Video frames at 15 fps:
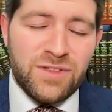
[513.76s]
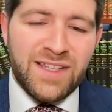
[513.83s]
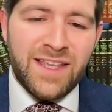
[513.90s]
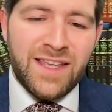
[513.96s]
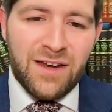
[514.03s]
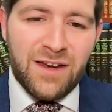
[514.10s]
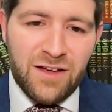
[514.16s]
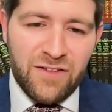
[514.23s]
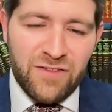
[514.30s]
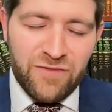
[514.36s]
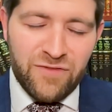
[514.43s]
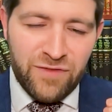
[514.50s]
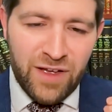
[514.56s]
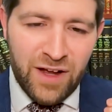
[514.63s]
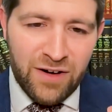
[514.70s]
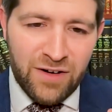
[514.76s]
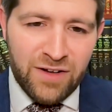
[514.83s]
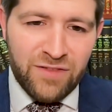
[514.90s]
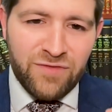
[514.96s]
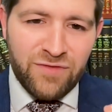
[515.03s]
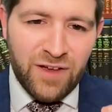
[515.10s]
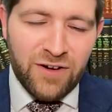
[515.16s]
get a
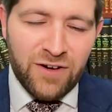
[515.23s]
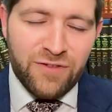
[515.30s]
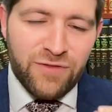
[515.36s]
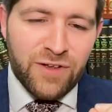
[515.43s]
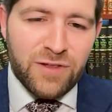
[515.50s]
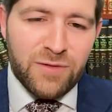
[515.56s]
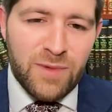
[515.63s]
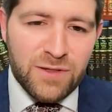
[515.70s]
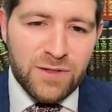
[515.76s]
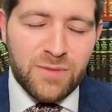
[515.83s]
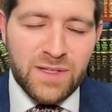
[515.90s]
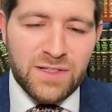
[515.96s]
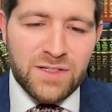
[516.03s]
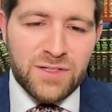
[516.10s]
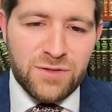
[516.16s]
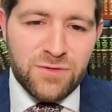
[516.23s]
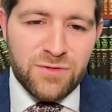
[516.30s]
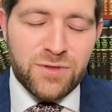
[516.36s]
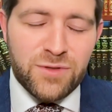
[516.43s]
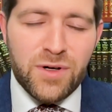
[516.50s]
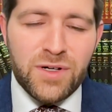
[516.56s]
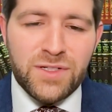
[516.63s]
very, very fundamental message through
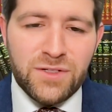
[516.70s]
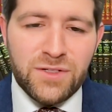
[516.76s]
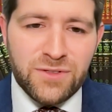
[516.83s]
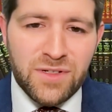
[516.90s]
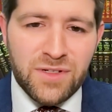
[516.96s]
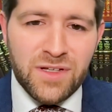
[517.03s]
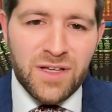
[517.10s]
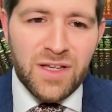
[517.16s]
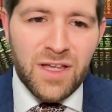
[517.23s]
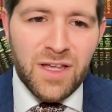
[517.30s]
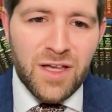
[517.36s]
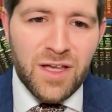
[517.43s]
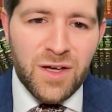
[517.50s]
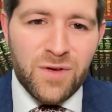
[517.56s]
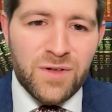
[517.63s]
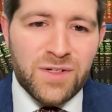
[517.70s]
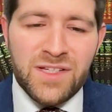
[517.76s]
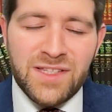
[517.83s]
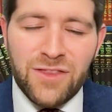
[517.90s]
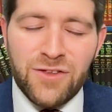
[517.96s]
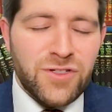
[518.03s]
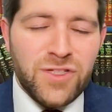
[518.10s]
to our children, which is
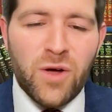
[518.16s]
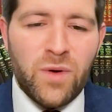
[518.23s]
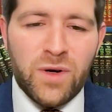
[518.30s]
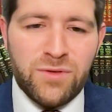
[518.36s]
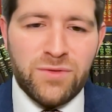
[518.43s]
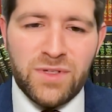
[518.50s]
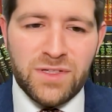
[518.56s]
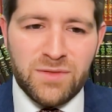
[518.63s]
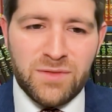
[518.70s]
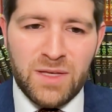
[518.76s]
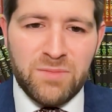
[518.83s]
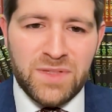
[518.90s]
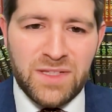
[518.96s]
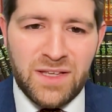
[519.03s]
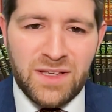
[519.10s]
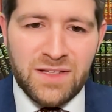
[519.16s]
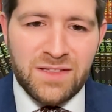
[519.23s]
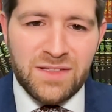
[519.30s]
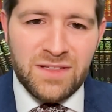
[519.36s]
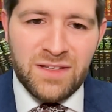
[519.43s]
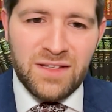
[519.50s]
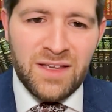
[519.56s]
that there's no one who doesn't make
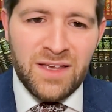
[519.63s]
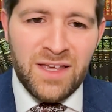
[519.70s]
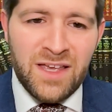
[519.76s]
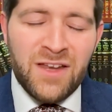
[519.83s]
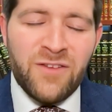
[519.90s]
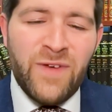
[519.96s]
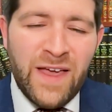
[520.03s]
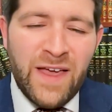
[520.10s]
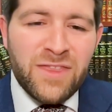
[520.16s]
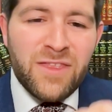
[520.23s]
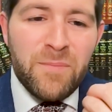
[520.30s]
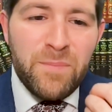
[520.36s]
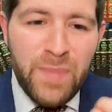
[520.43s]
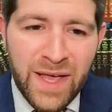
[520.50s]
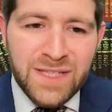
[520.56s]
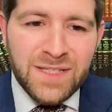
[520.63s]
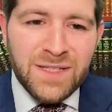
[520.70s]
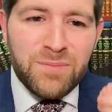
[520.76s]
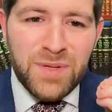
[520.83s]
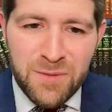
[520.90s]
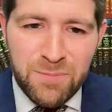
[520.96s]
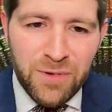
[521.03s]
mistakes. In fact, the
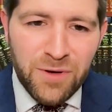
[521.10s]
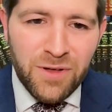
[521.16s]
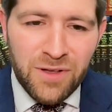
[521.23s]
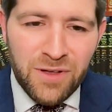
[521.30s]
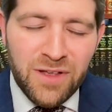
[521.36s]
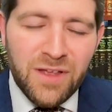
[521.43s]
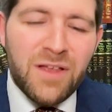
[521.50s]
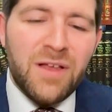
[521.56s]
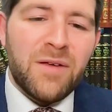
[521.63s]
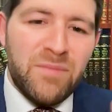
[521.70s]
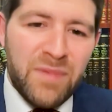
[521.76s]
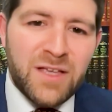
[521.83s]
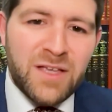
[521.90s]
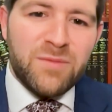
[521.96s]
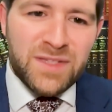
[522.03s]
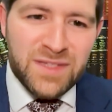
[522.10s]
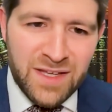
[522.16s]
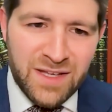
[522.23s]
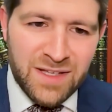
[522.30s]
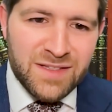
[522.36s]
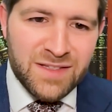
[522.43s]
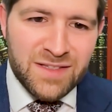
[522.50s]
best people make
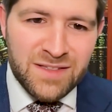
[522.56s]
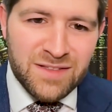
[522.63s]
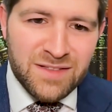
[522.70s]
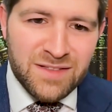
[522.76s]
mistakes.